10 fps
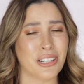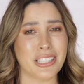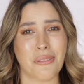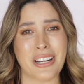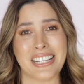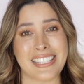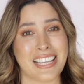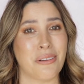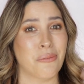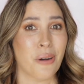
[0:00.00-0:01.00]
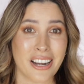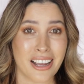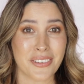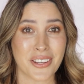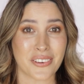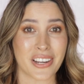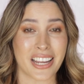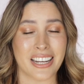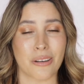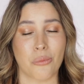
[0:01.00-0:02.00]
really want to see what have you
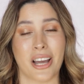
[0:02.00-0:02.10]
created?